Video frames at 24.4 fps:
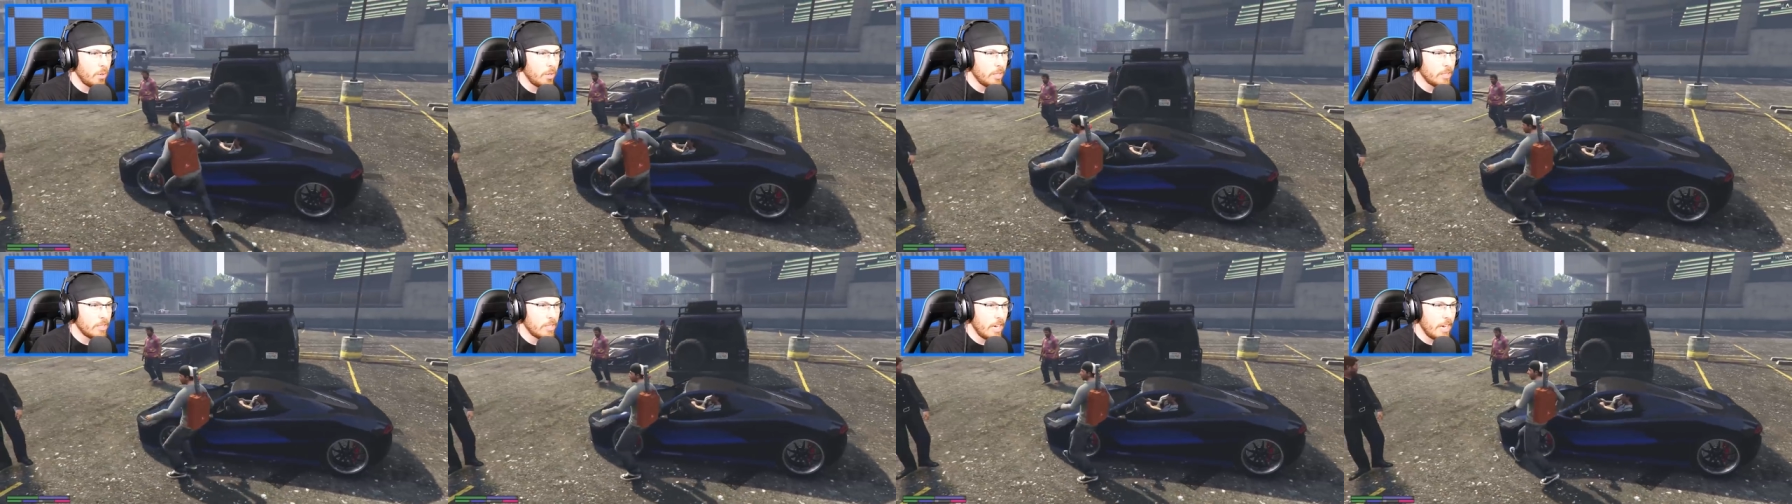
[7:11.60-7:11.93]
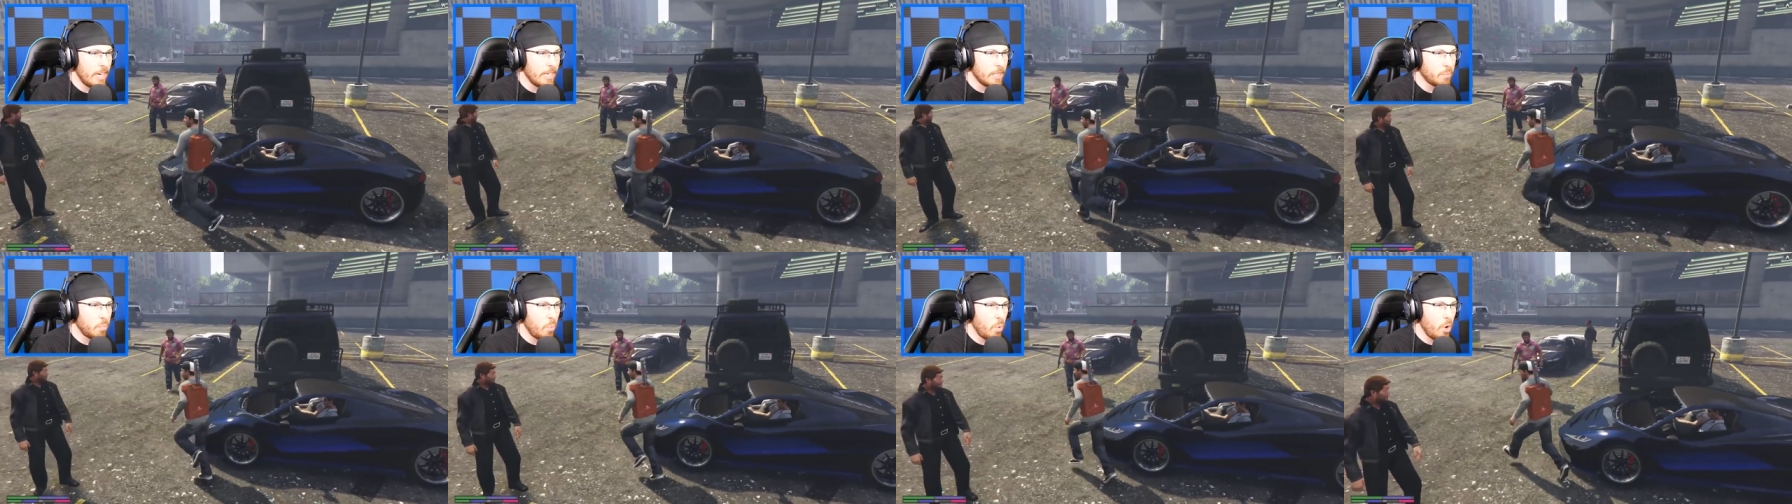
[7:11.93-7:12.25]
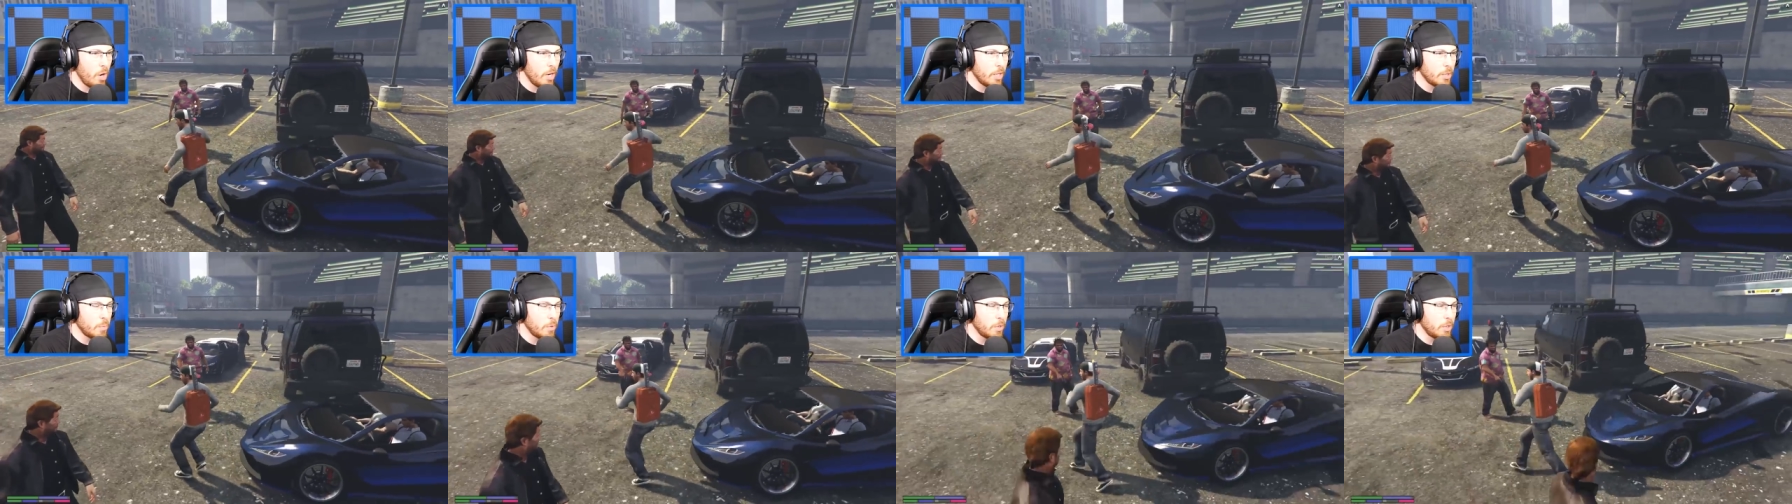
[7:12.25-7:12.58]
This guy has
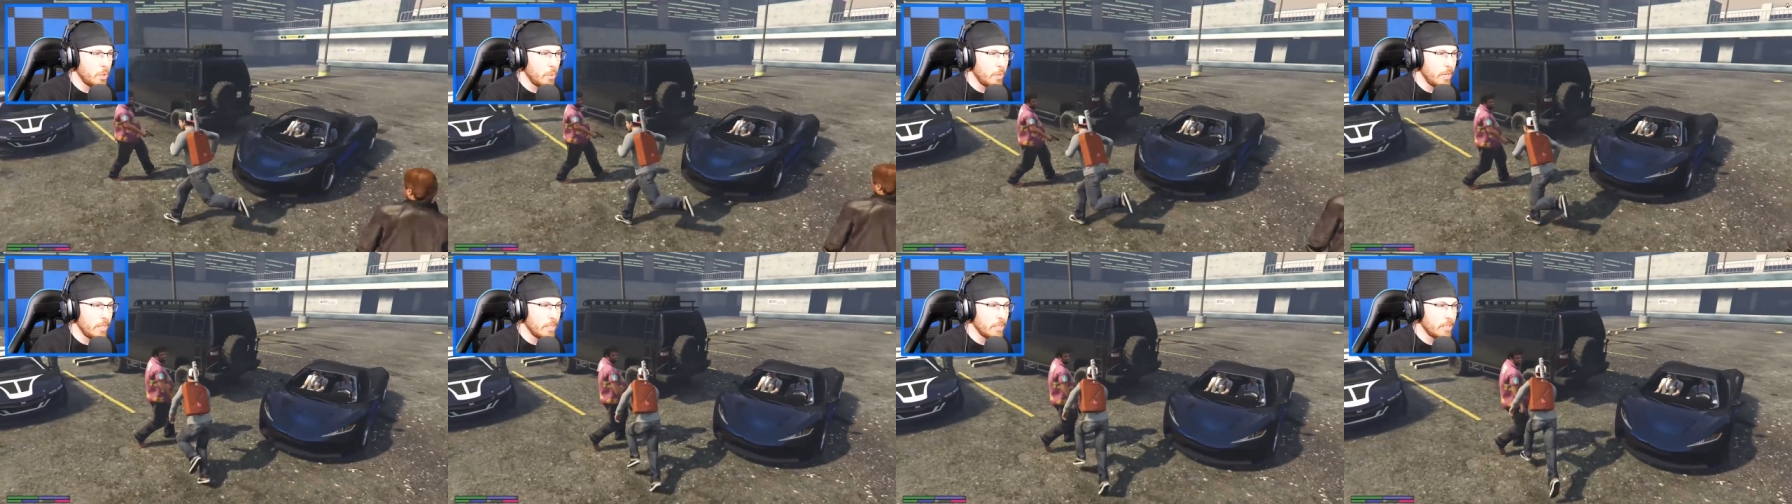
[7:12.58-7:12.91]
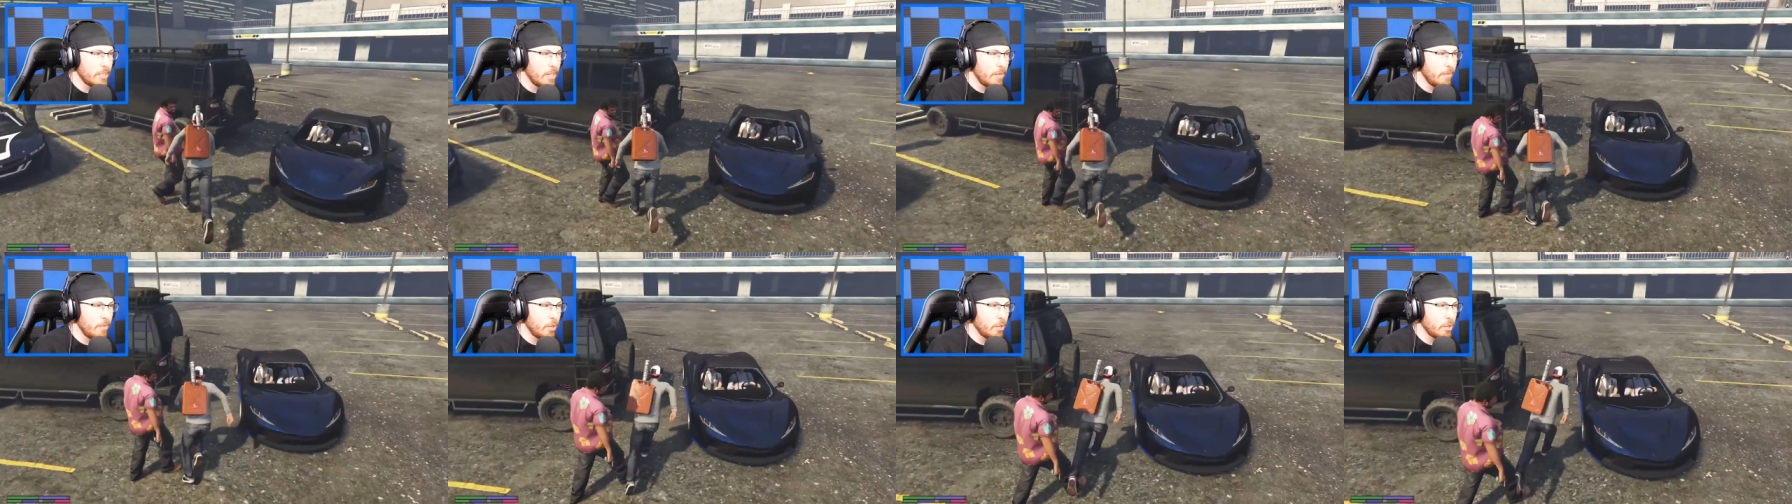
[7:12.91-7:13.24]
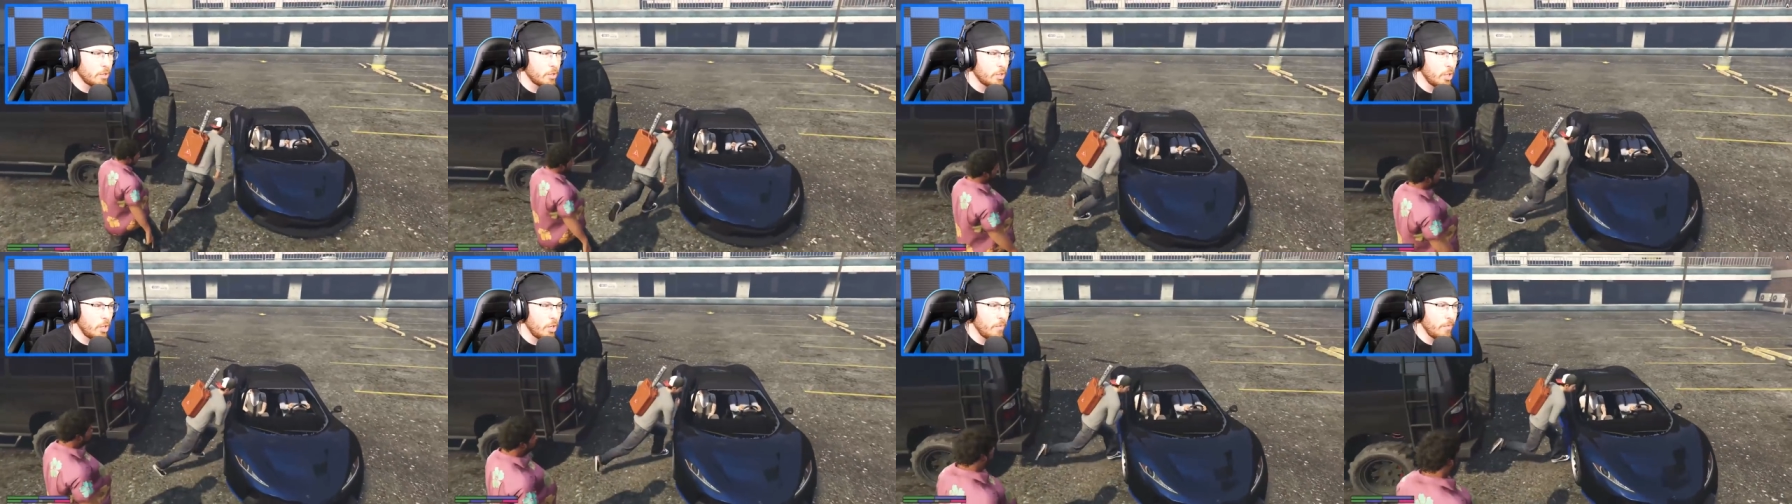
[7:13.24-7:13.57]
warrants. We're doing a civil
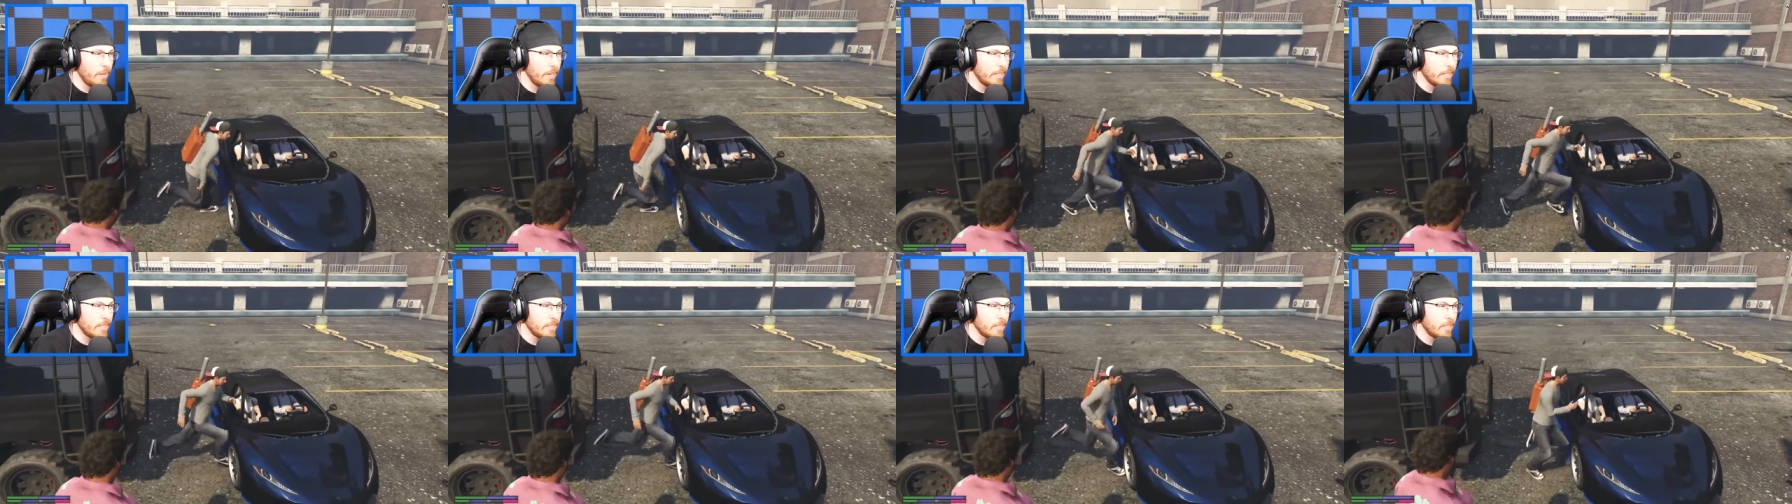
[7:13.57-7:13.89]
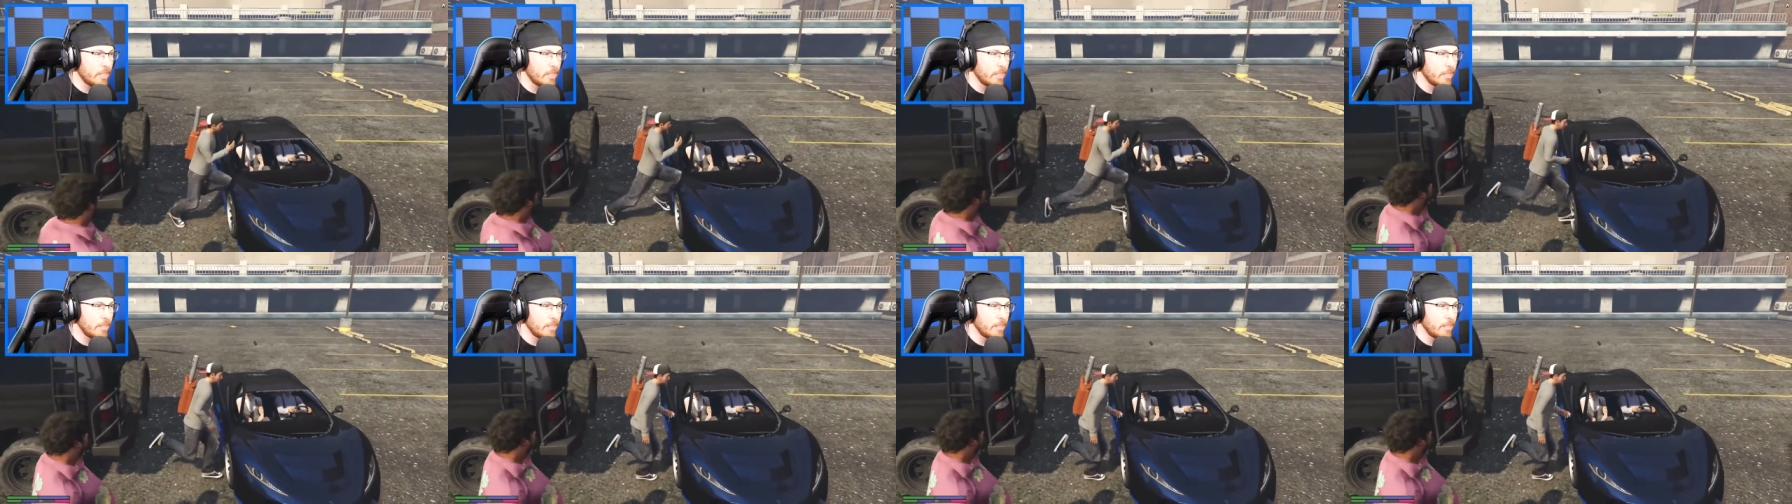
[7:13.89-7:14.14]
service.